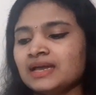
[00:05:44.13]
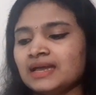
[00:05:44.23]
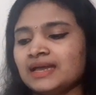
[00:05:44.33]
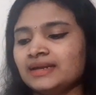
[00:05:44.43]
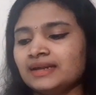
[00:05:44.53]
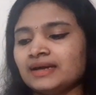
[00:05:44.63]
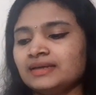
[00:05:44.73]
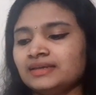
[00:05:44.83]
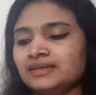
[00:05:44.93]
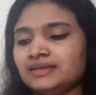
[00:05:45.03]

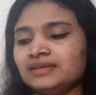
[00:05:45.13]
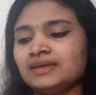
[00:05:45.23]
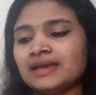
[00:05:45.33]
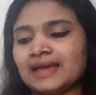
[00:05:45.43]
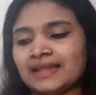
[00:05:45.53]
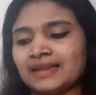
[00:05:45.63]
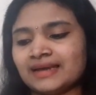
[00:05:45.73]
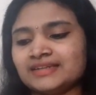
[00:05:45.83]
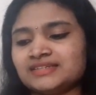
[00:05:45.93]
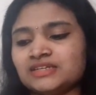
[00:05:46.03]

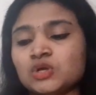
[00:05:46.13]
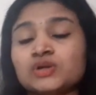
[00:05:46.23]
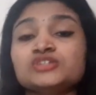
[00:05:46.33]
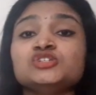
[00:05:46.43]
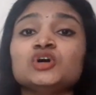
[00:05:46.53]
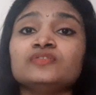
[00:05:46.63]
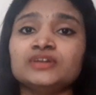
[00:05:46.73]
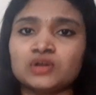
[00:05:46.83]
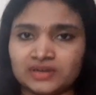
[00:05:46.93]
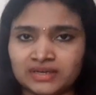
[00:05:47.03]
dot dot
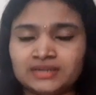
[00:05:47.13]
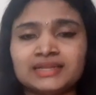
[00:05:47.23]
in.